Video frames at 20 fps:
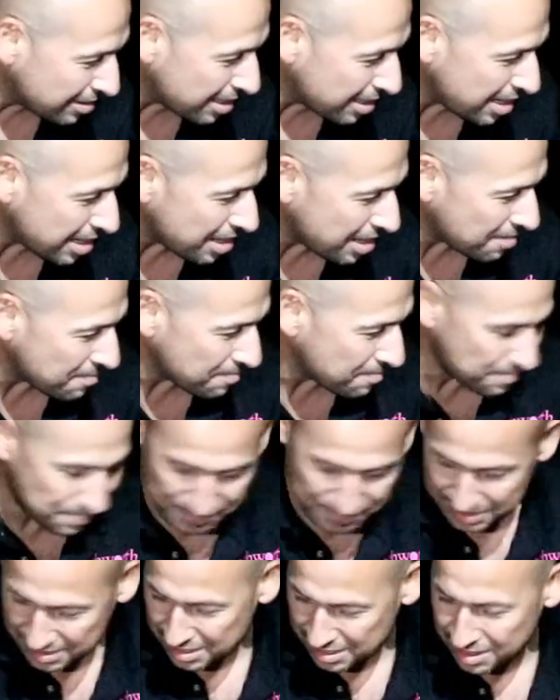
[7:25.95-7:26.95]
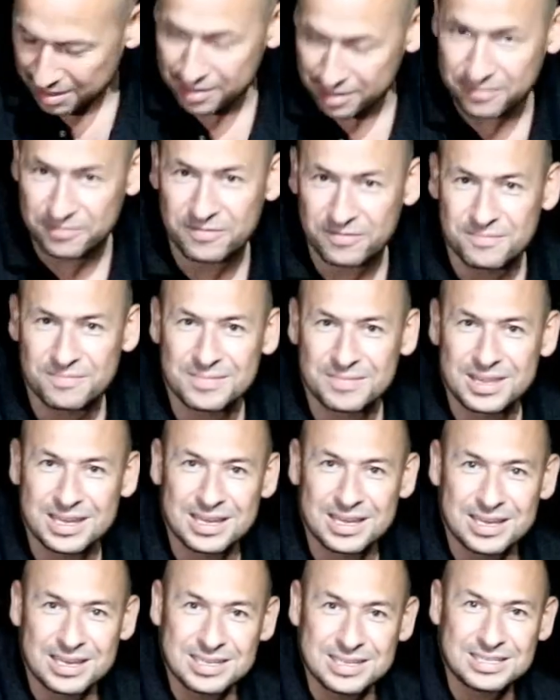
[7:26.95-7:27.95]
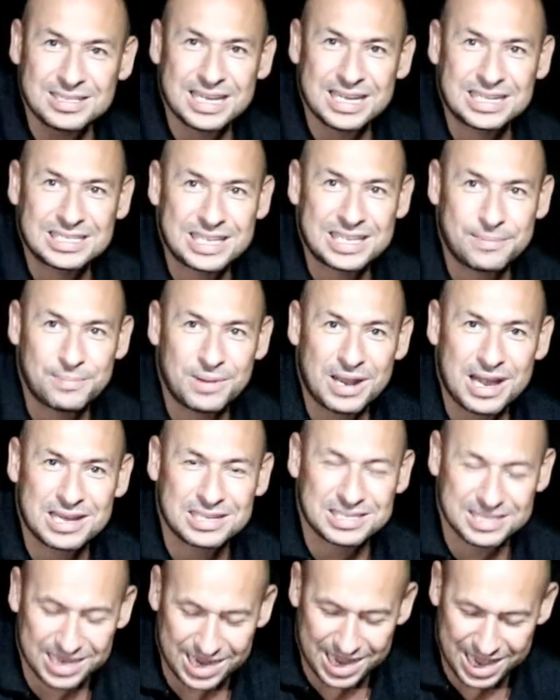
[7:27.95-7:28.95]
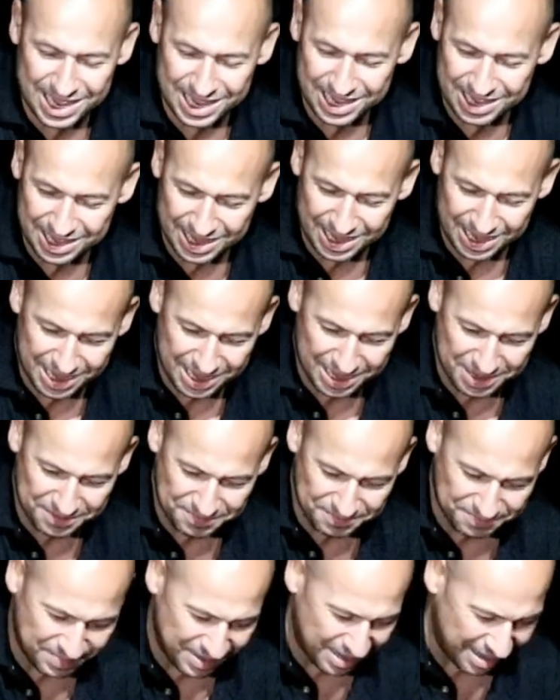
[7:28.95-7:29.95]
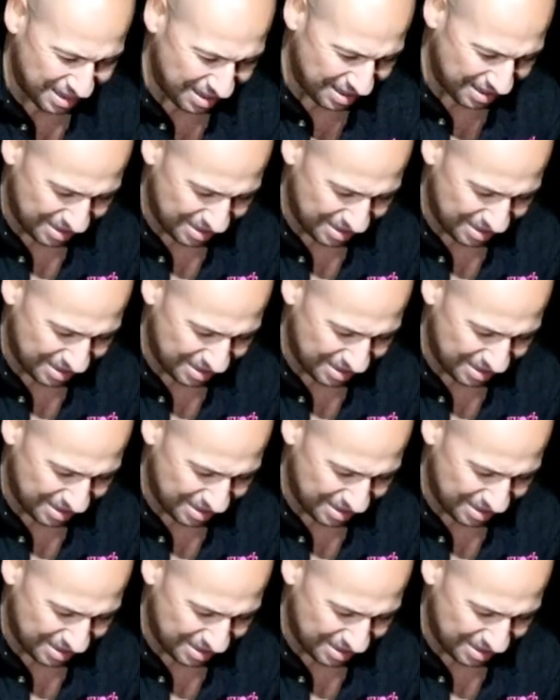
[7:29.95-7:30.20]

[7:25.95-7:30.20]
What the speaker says: kind of 60 plus in here, but